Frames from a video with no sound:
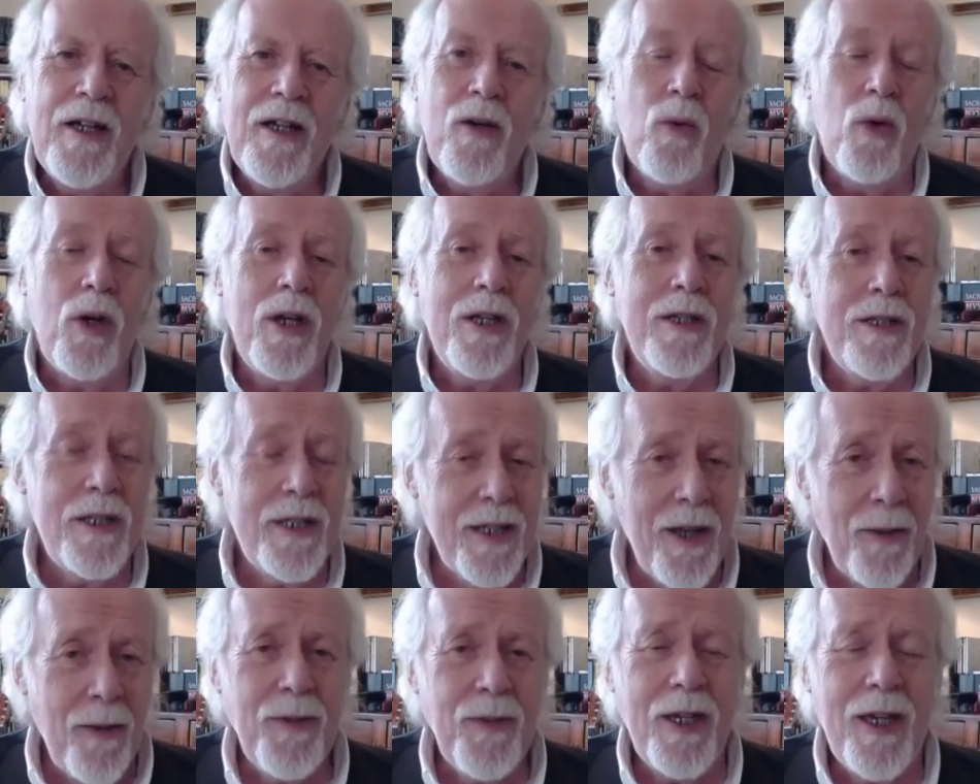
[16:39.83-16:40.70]
well, in
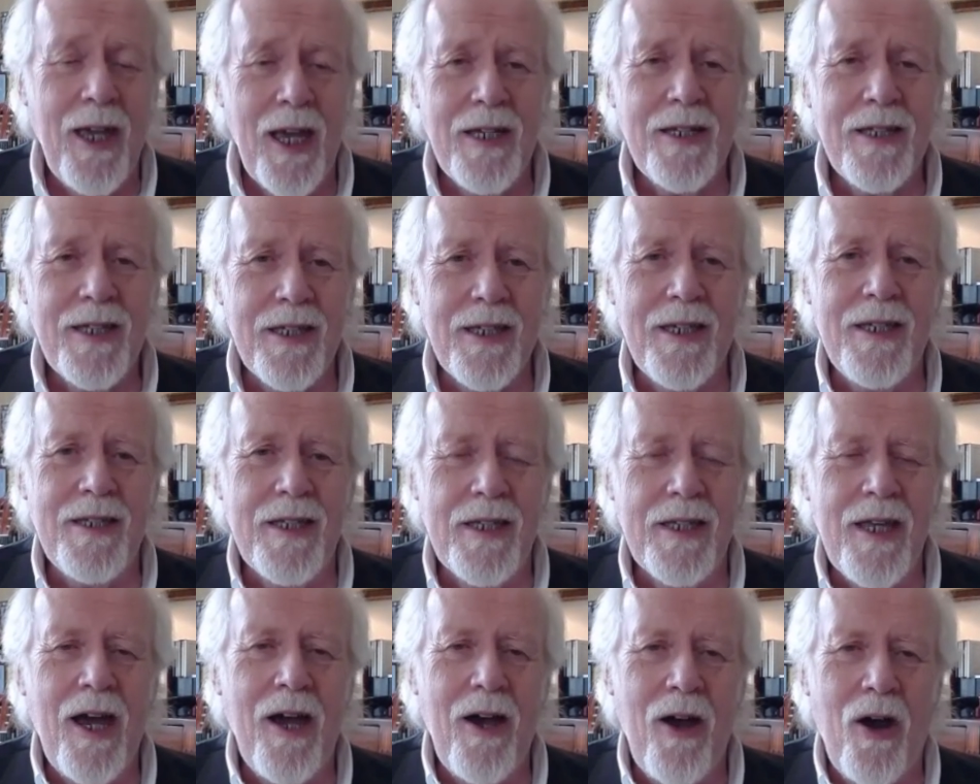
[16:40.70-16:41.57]
some cases,
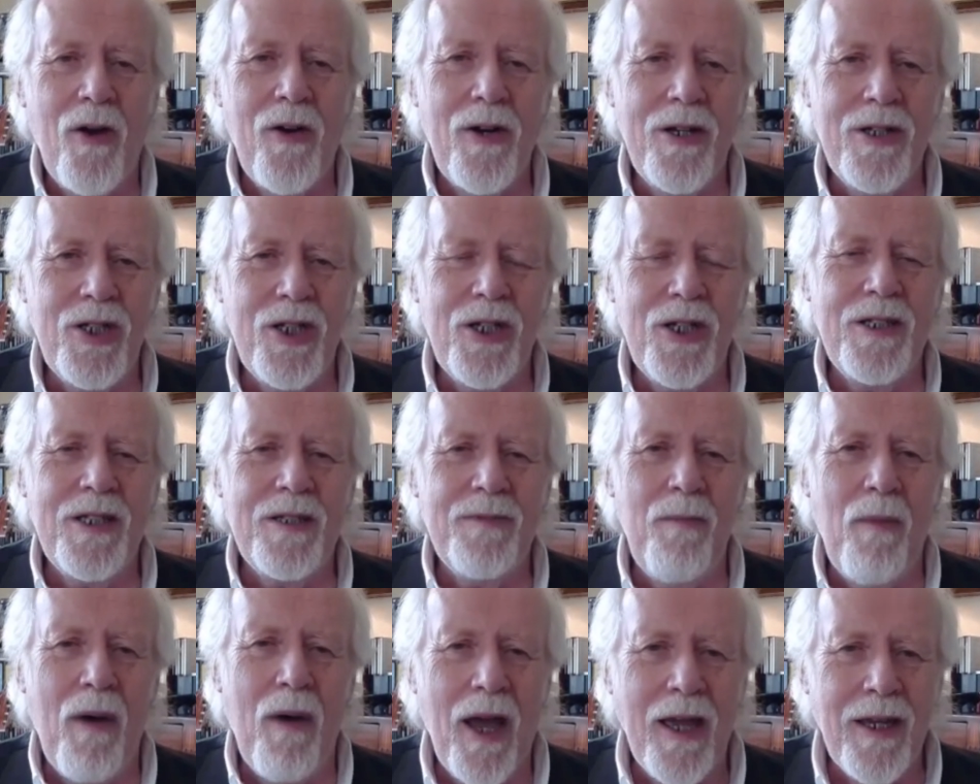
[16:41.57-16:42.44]
their
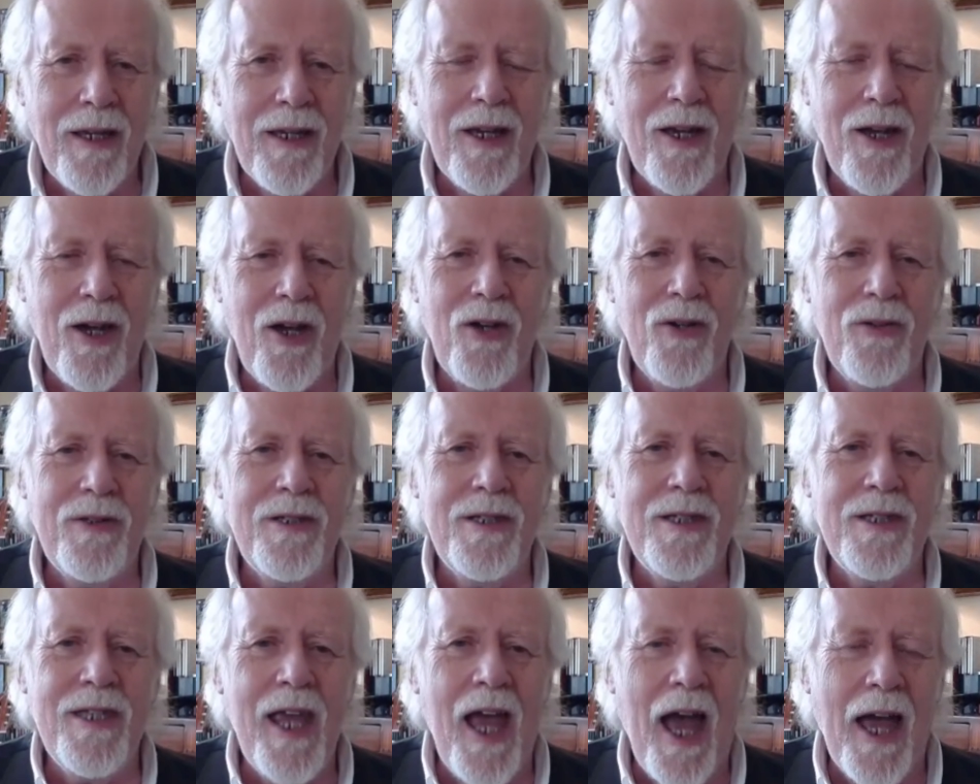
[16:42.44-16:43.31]
origins might go to
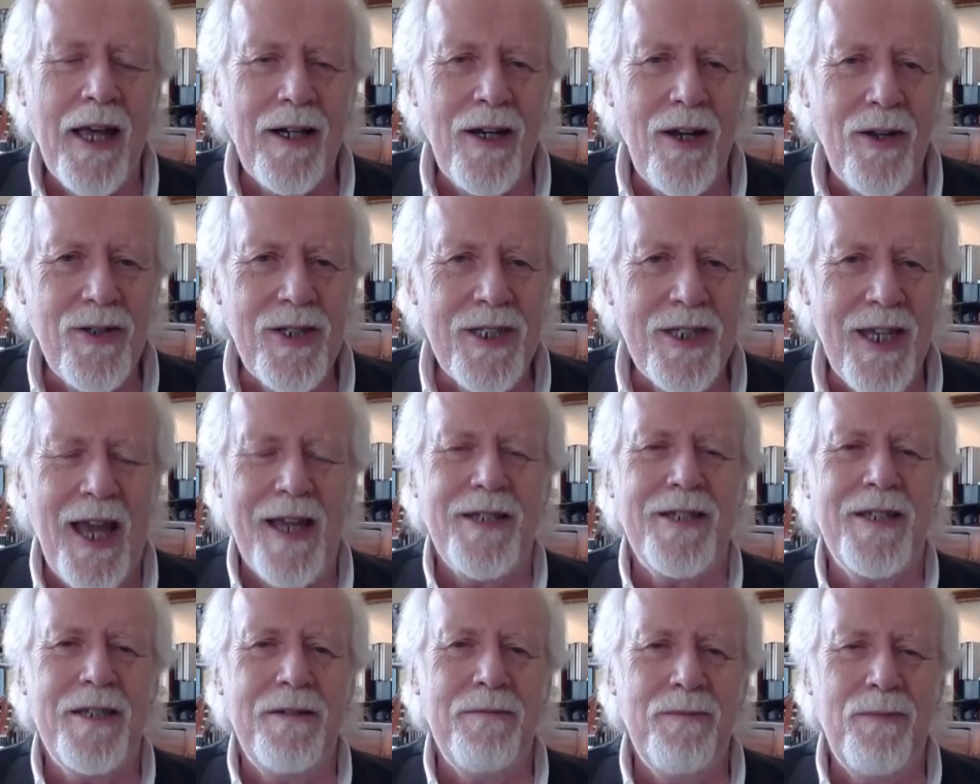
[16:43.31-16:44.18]
the
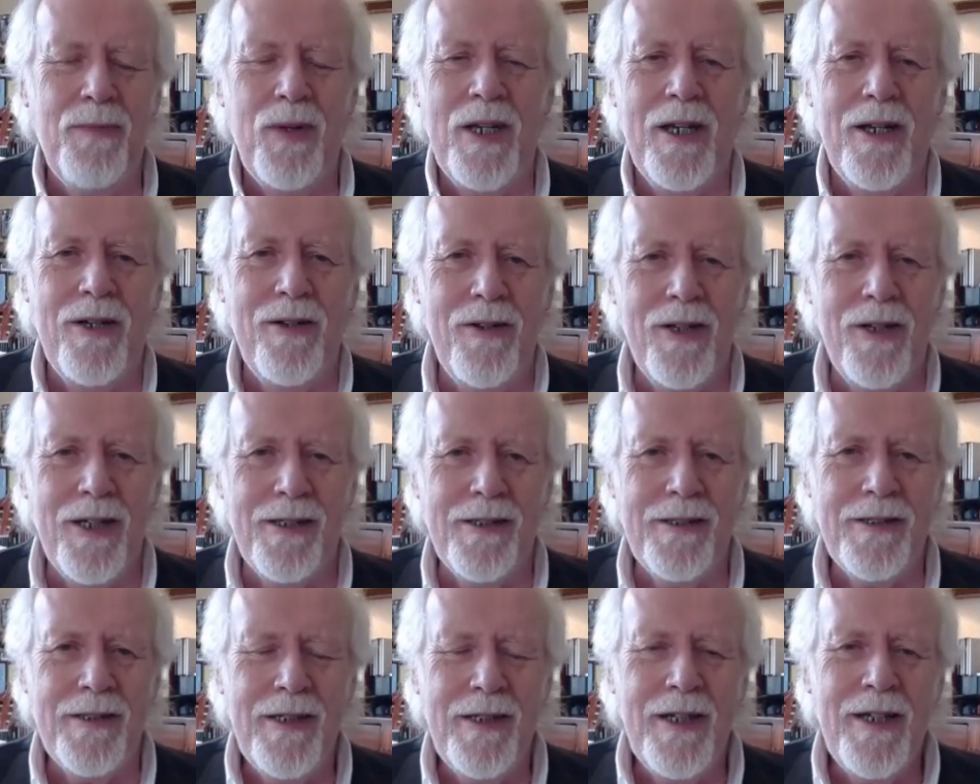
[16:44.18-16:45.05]
Anglo-Saxon period.
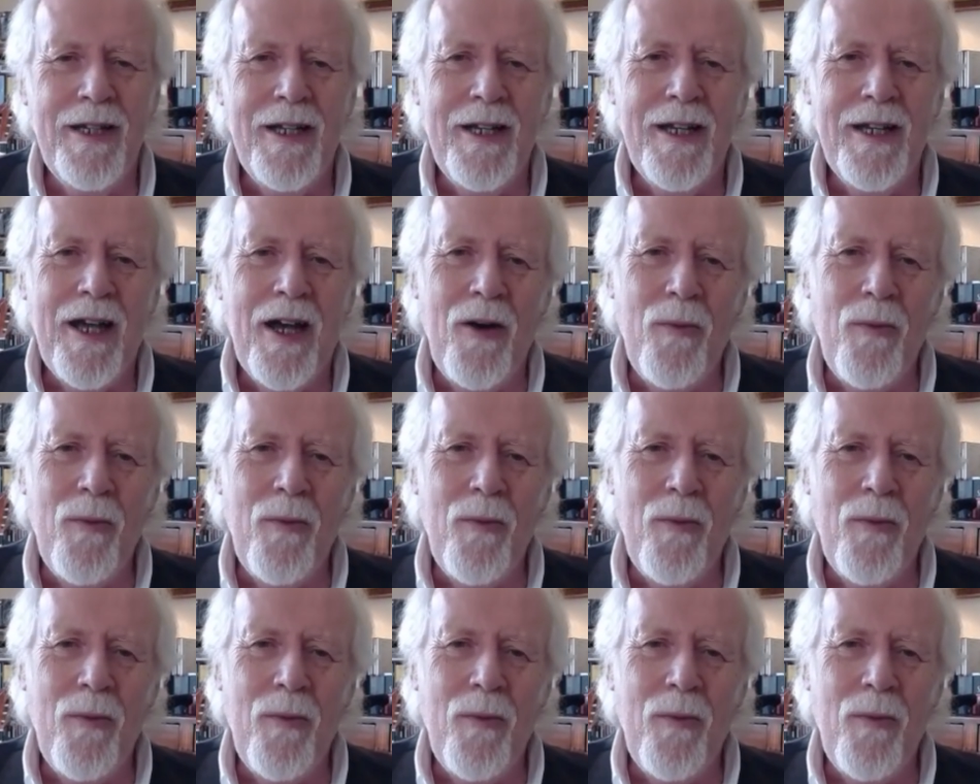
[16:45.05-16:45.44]
Mm-hmm.